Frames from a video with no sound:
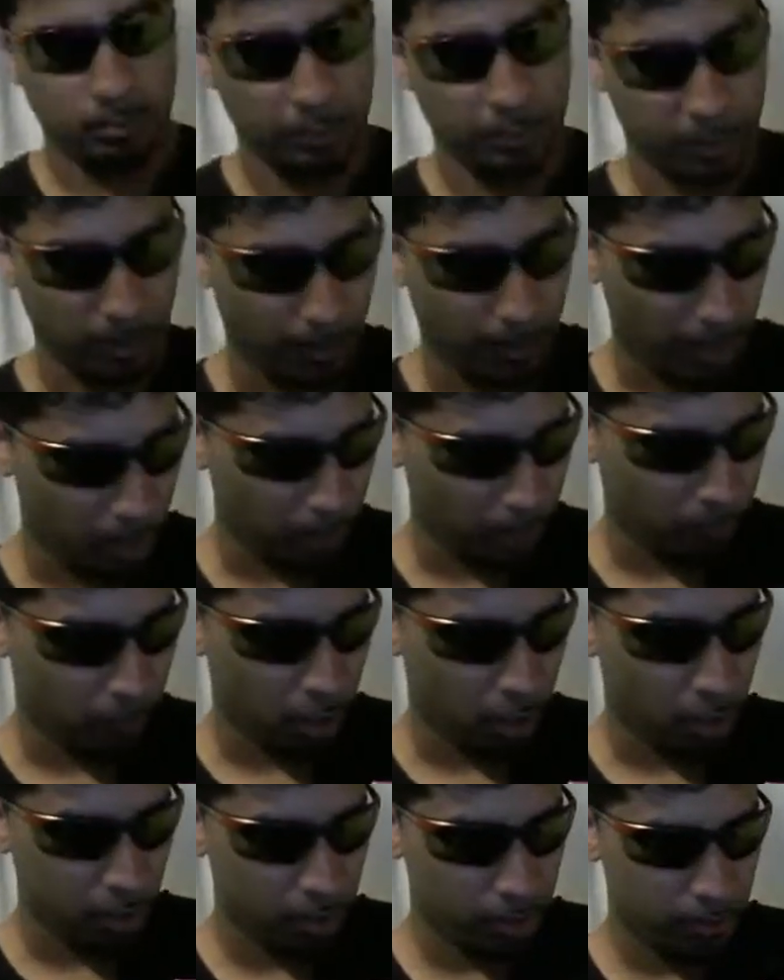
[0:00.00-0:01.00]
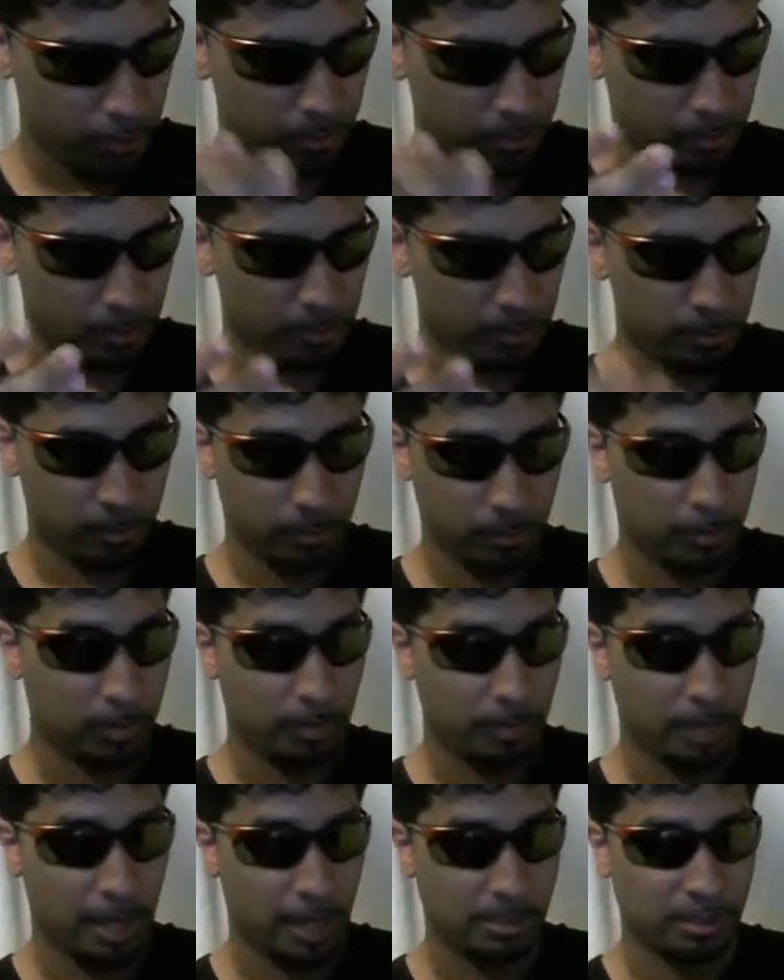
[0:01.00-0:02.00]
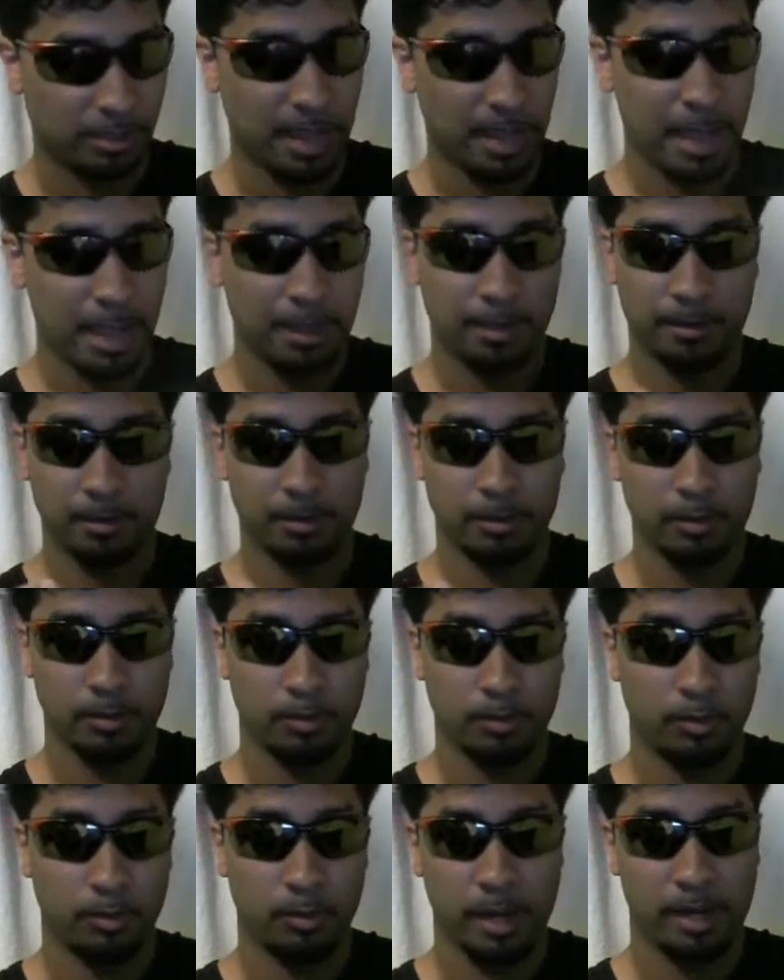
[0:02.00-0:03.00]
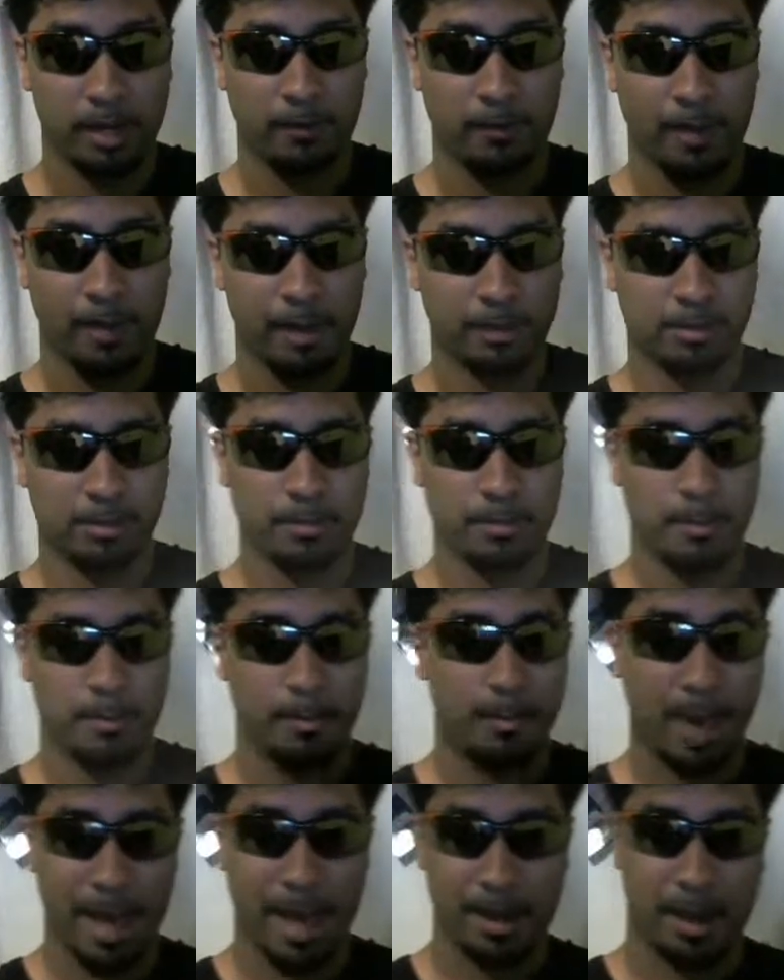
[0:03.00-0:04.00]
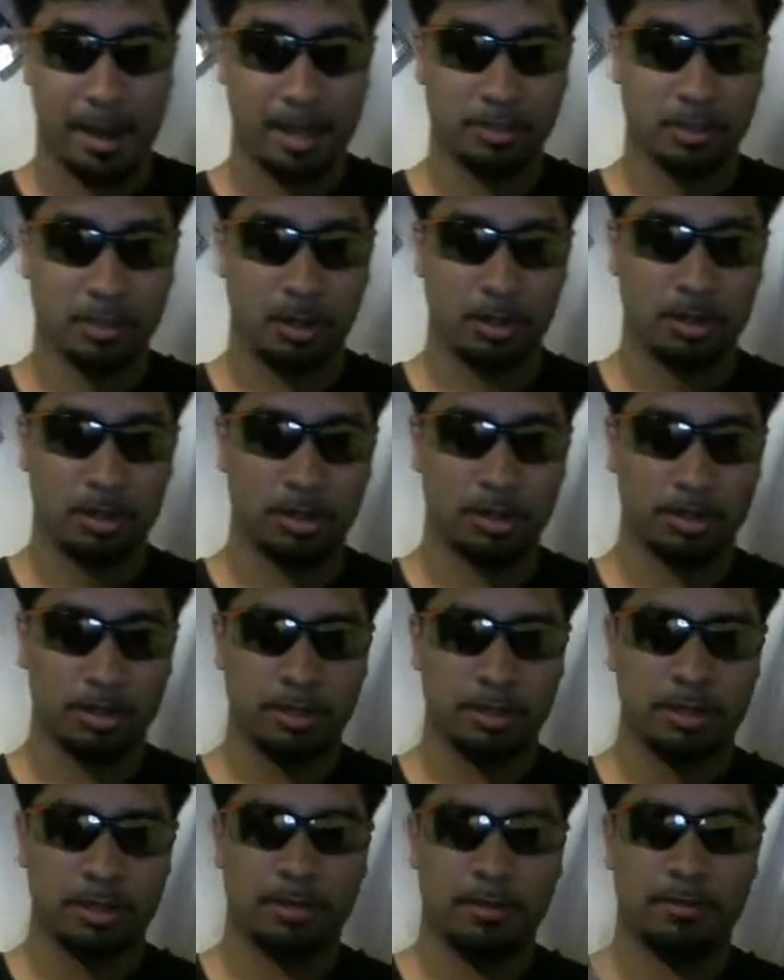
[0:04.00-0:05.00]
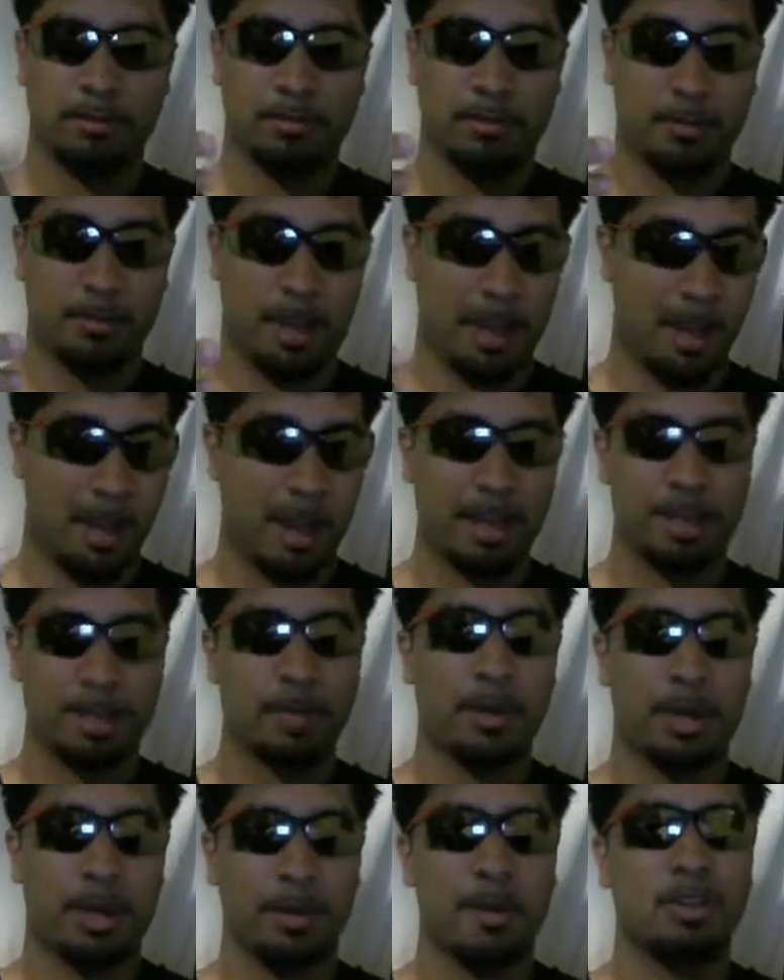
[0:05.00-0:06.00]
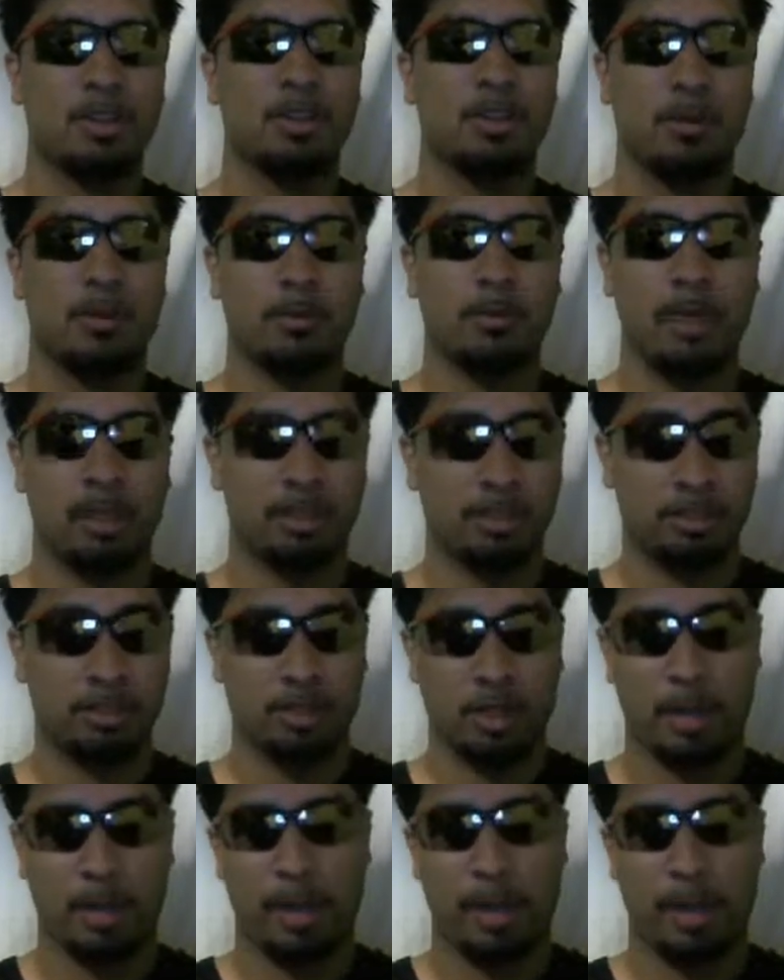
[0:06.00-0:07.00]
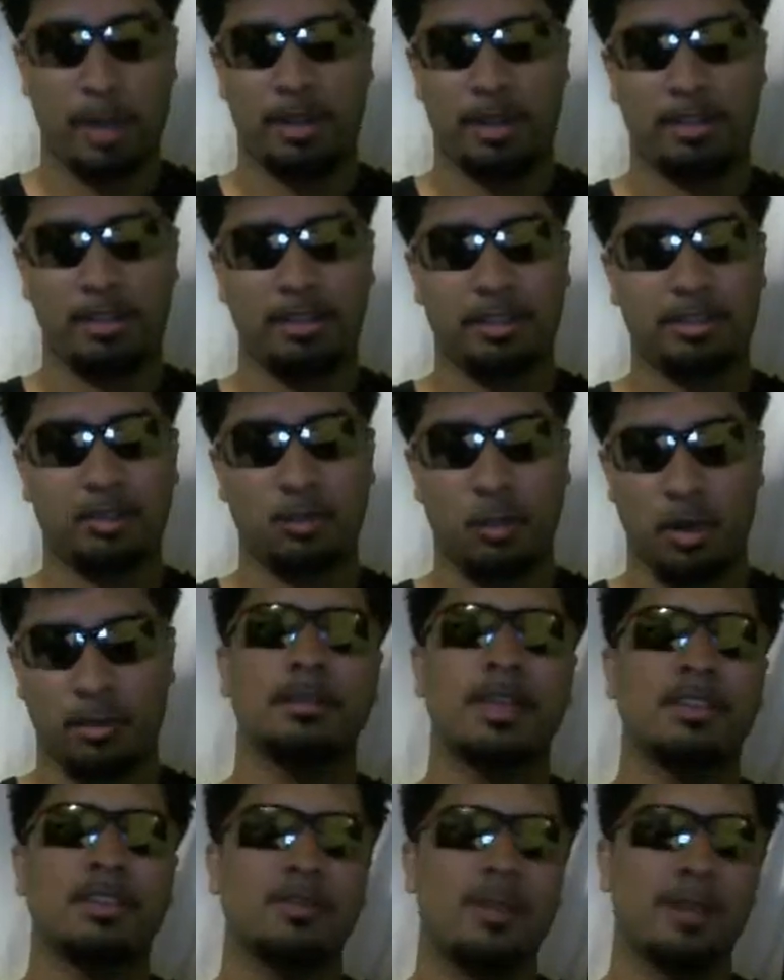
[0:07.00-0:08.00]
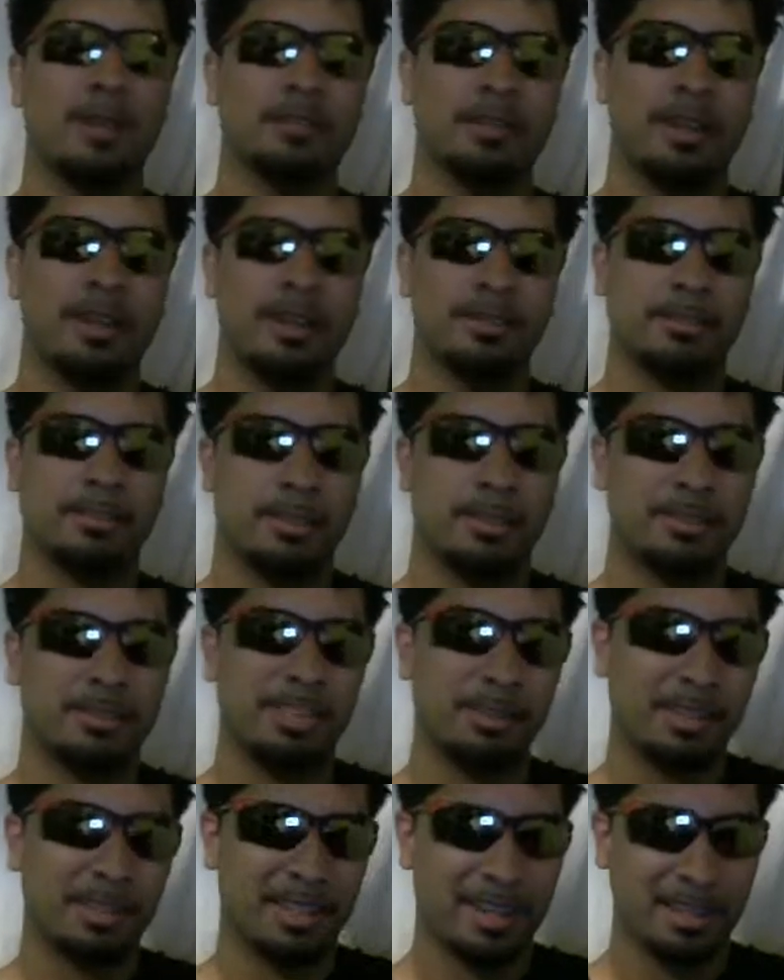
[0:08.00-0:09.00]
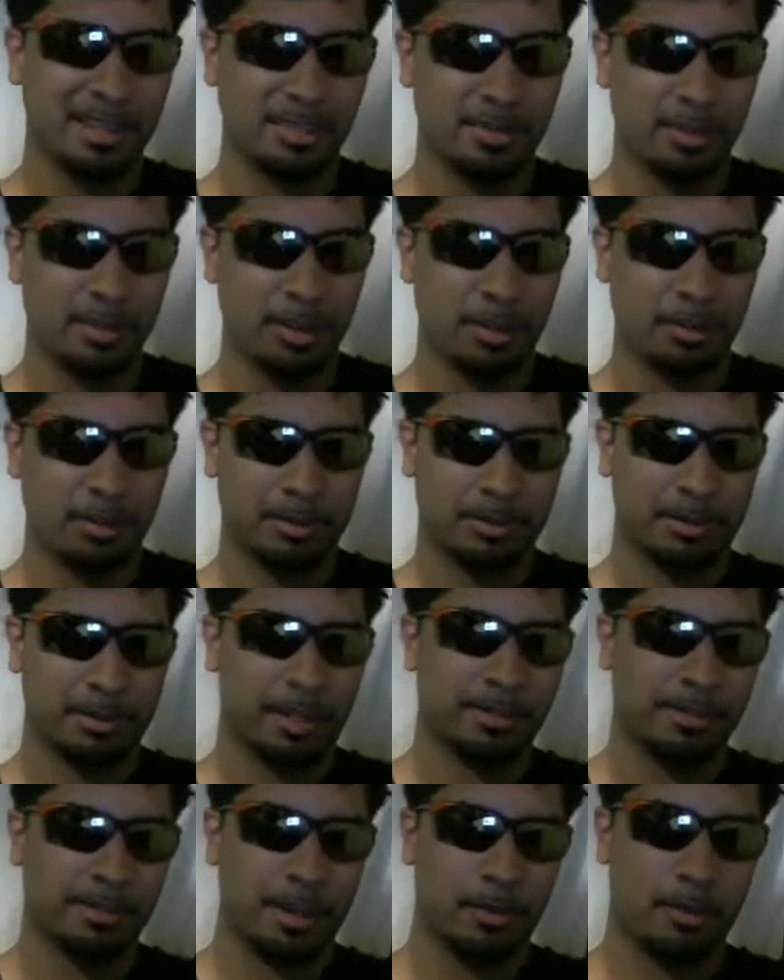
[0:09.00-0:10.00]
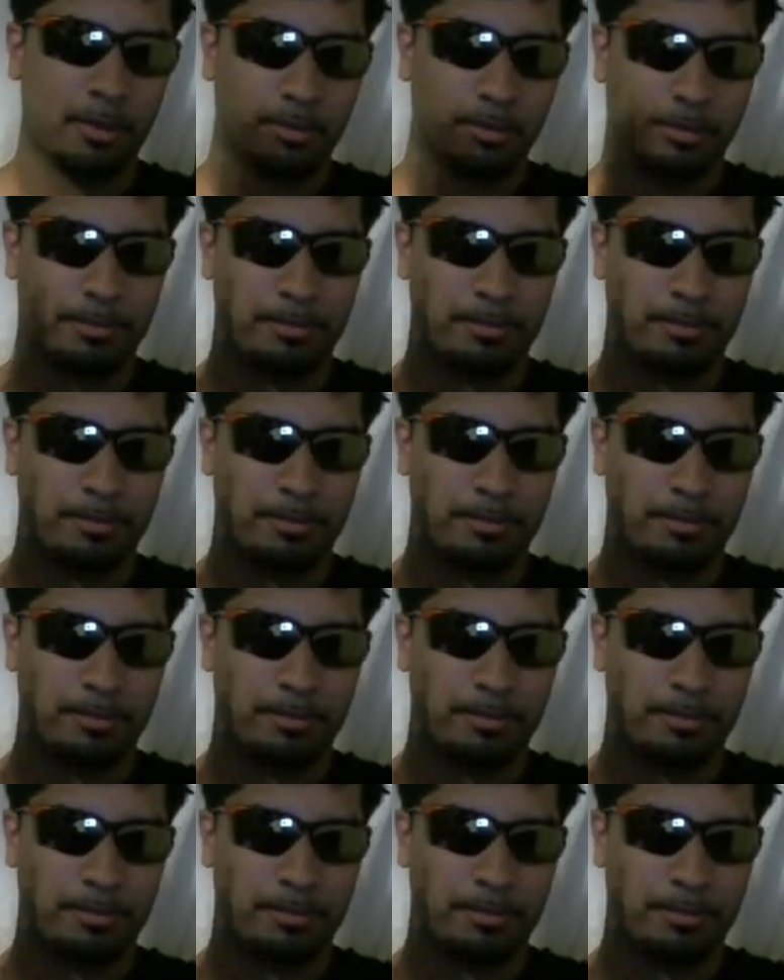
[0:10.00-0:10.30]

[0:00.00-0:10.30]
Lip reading: It's a powerful card, nice attack, great effect, badass artwork. I highly recommend you at least try him out at least 1. Thanks for watching, guys. I'll see you in the next video. Lights out.